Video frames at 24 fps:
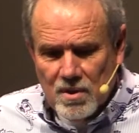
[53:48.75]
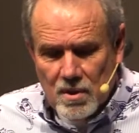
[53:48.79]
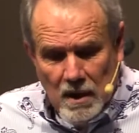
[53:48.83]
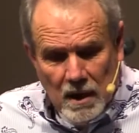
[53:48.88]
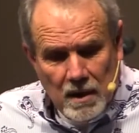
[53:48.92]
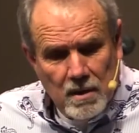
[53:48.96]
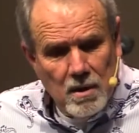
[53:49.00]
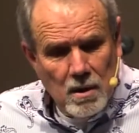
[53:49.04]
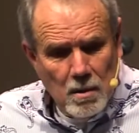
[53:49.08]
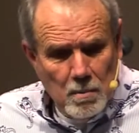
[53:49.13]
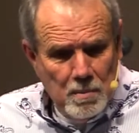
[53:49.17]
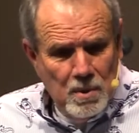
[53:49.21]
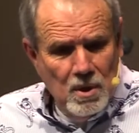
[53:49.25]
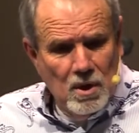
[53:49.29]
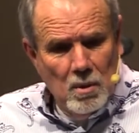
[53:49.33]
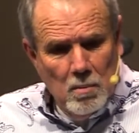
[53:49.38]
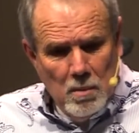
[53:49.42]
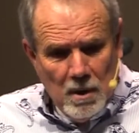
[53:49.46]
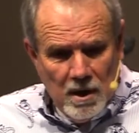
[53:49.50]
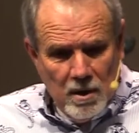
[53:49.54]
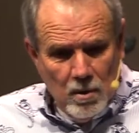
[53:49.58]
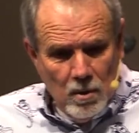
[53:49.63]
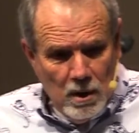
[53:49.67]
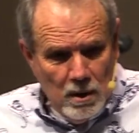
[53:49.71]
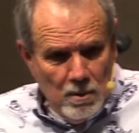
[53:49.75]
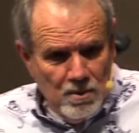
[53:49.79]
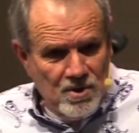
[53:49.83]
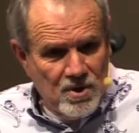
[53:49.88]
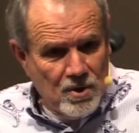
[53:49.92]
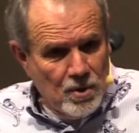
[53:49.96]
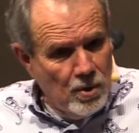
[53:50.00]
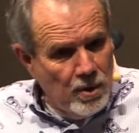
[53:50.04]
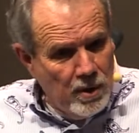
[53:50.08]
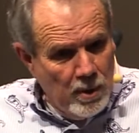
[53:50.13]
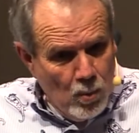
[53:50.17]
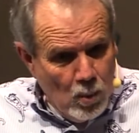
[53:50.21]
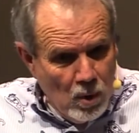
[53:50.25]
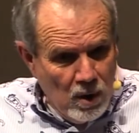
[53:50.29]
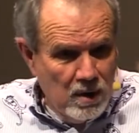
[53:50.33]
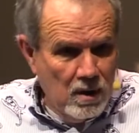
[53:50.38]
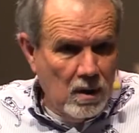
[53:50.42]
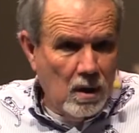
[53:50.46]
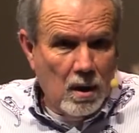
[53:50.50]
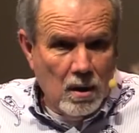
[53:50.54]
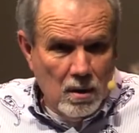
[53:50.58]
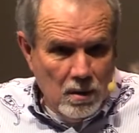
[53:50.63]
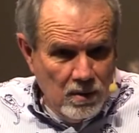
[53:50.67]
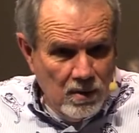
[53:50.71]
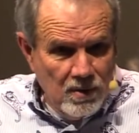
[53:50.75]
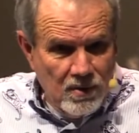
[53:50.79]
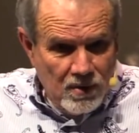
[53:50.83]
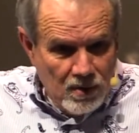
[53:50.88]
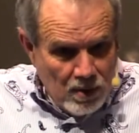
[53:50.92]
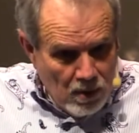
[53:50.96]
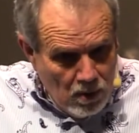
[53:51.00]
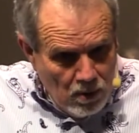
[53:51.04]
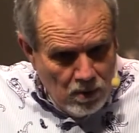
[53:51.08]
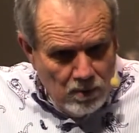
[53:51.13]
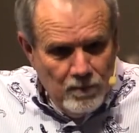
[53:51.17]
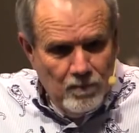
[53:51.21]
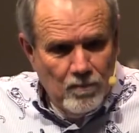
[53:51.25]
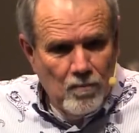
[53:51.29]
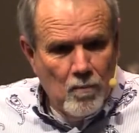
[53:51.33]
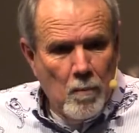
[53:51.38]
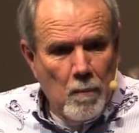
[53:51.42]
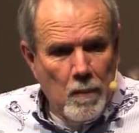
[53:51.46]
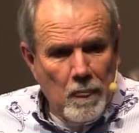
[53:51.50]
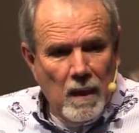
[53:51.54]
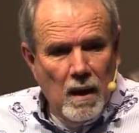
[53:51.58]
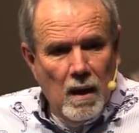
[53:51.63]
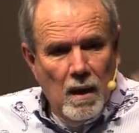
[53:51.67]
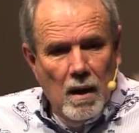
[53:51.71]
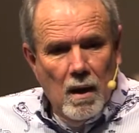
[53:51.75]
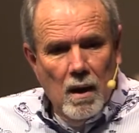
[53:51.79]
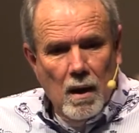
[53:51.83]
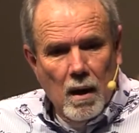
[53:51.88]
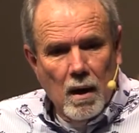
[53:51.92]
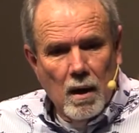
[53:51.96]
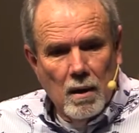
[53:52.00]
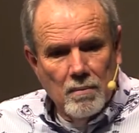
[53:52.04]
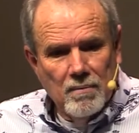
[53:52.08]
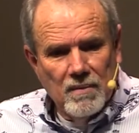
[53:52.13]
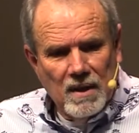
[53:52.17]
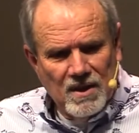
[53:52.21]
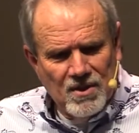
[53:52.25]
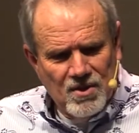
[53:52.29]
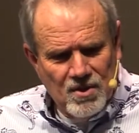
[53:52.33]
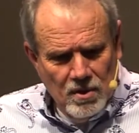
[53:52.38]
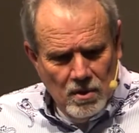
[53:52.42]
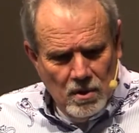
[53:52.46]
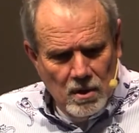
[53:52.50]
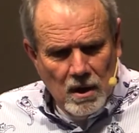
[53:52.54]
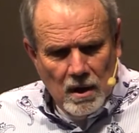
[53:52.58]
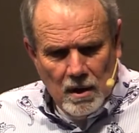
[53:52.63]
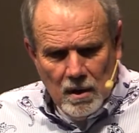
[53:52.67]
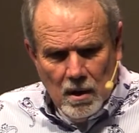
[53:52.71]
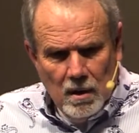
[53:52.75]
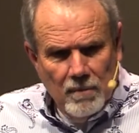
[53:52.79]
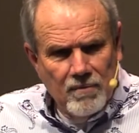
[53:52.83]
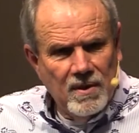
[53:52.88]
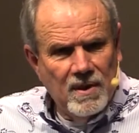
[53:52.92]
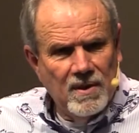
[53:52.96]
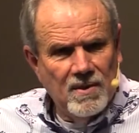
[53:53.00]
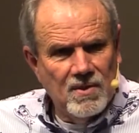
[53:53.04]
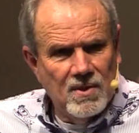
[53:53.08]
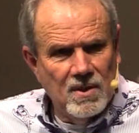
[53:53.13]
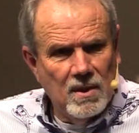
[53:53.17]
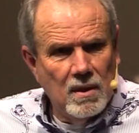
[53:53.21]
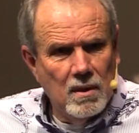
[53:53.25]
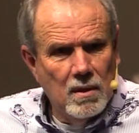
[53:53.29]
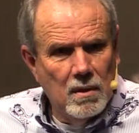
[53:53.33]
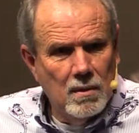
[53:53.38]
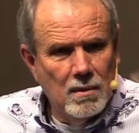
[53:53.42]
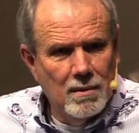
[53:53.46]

And their bill, by the way, was $31. So uh, they still got off easy.